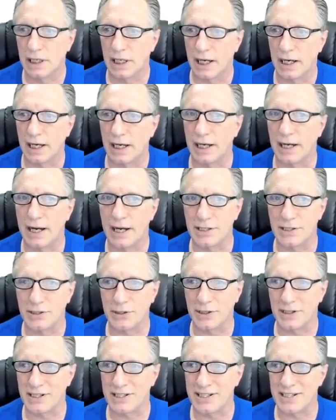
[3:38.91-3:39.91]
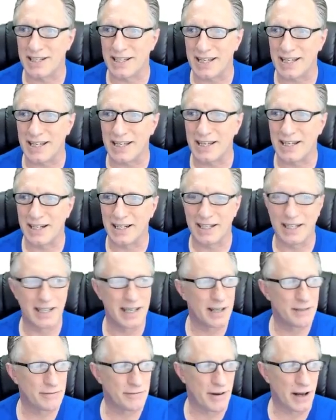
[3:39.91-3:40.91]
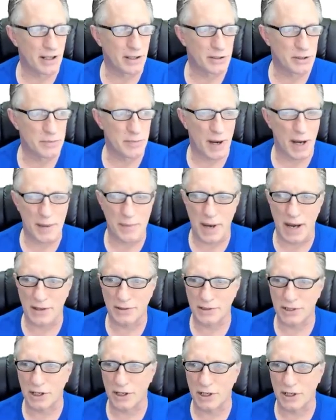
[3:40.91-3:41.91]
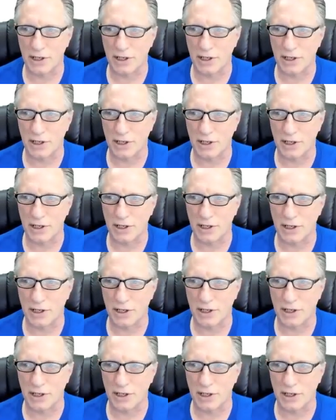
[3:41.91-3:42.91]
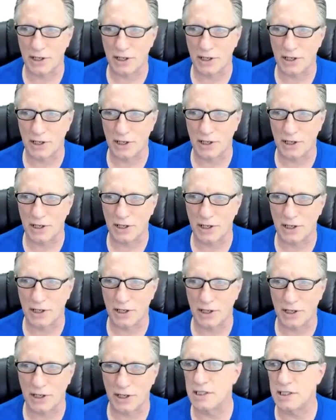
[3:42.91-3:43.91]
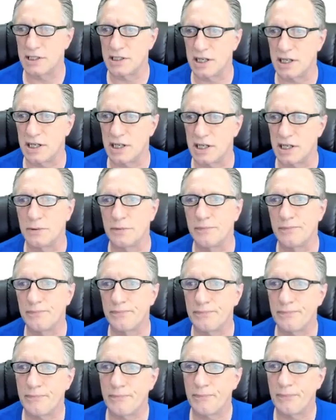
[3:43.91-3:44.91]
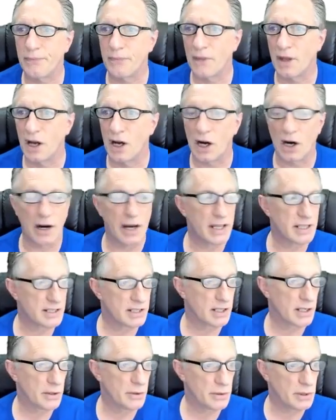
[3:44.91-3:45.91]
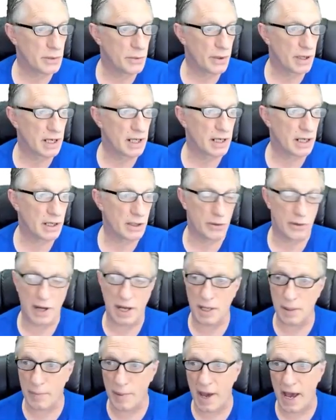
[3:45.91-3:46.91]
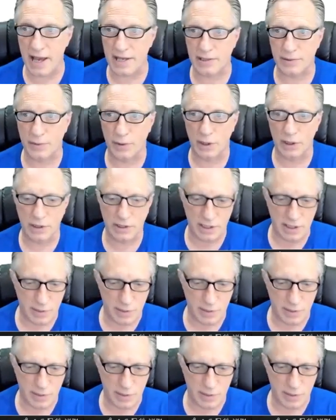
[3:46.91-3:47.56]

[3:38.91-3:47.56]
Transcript: As you can see, it follows my mouse cursor around, so I'm going to choose Continue. All right, so you want to create a password.